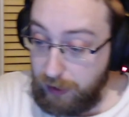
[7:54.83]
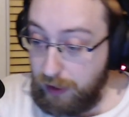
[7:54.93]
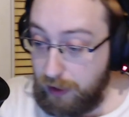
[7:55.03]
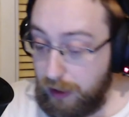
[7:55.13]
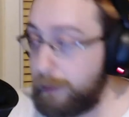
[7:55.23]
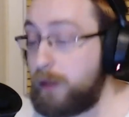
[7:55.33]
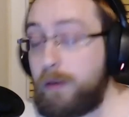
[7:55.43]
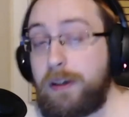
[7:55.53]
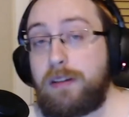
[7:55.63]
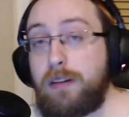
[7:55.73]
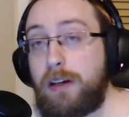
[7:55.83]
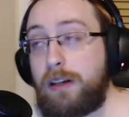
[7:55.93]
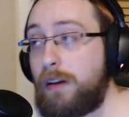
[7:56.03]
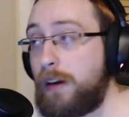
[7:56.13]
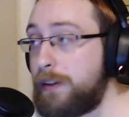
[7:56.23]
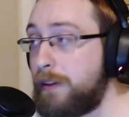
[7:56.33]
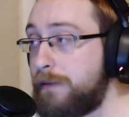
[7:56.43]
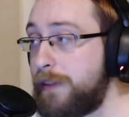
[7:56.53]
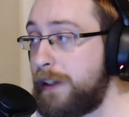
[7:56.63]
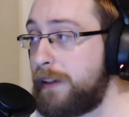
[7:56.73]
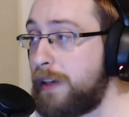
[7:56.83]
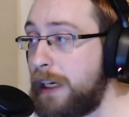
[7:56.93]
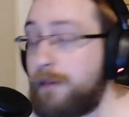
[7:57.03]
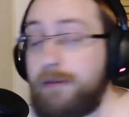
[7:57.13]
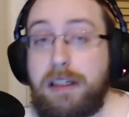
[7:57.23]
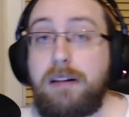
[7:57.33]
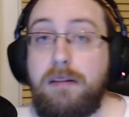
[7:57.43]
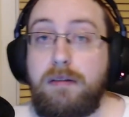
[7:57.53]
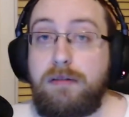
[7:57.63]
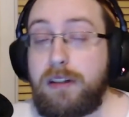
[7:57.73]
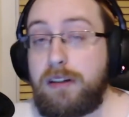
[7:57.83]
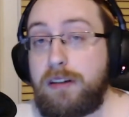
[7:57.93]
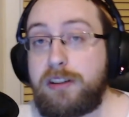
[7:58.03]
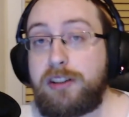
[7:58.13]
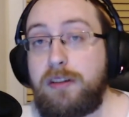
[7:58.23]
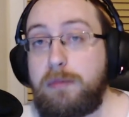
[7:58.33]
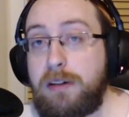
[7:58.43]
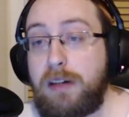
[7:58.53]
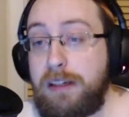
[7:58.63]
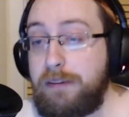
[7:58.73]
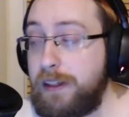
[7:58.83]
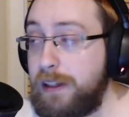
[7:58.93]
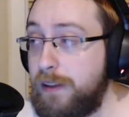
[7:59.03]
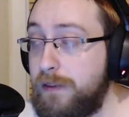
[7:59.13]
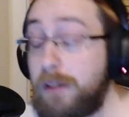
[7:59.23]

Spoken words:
annoyed. I don't think it's healthy for the consumer. I think it's very